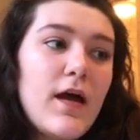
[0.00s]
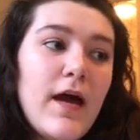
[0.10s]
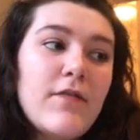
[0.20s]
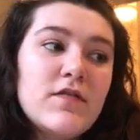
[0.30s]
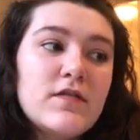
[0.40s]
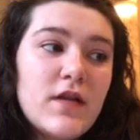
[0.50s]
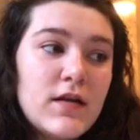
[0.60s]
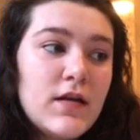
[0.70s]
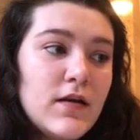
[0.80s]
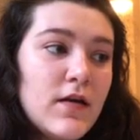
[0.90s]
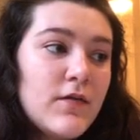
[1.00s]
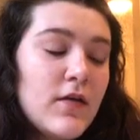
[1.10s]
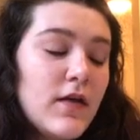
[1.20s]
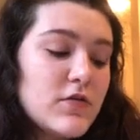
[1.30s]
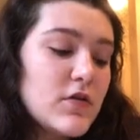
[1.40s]
have a study of the
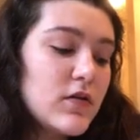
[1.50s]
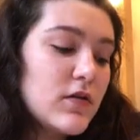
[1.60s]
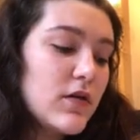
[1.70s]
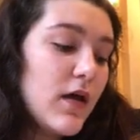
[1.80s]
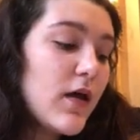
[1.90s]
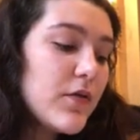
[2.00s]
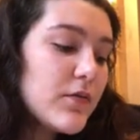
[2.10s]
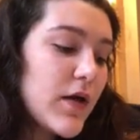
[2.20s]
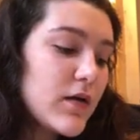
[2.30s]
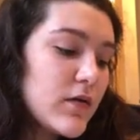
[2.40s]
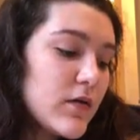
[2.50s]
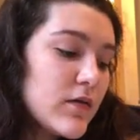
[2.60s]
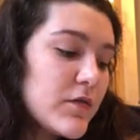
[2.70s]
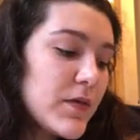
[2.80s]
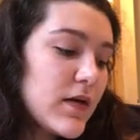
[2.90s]
electronic health
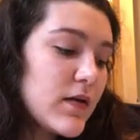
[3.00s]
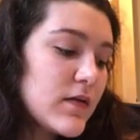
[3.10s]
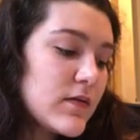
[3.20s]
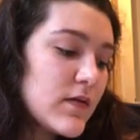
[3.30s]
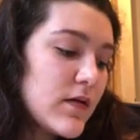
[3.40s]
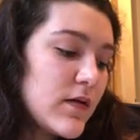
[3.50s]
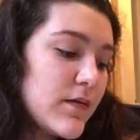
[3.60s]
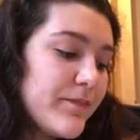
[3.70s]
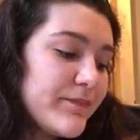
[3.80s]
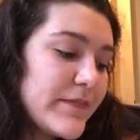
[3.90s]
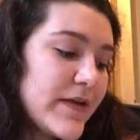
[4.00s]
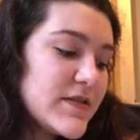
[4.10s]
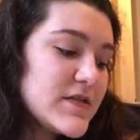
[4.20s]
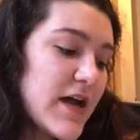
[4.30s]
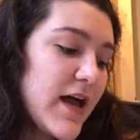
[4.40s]
records because
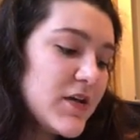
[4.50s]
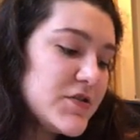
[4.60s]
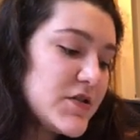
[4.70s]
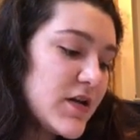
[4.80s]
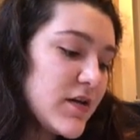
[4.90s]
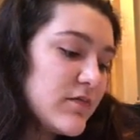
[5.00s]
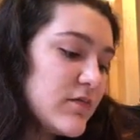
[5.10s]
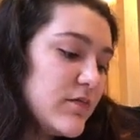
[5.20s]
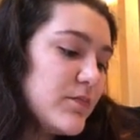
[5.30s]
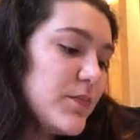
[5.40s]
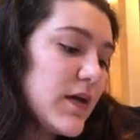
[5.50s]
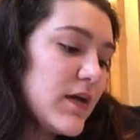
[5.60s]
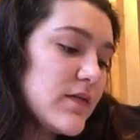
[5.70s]
it's challenging because